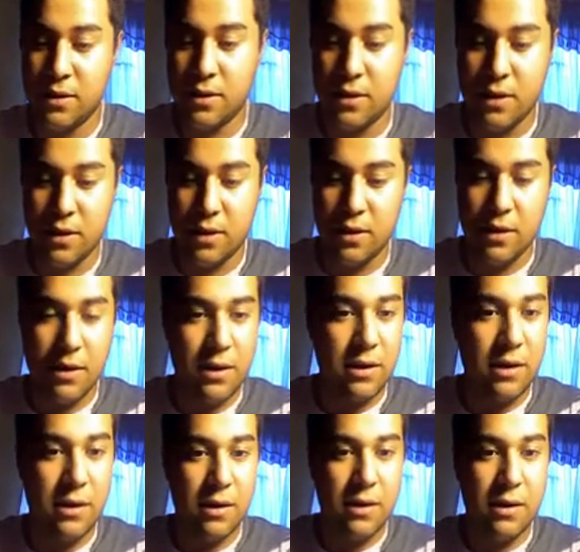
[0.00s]

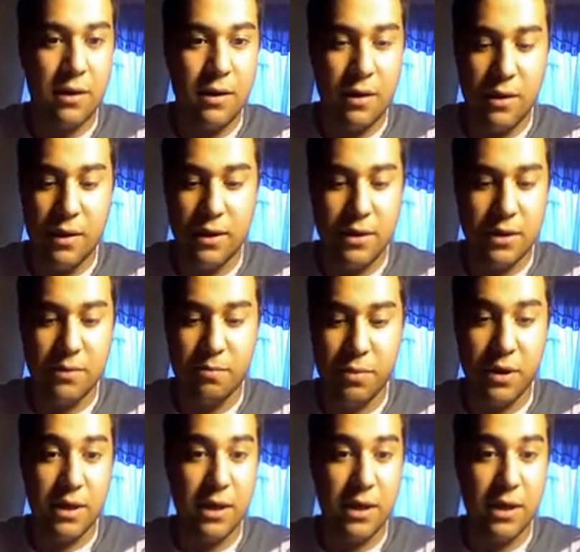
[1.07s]
And let's just put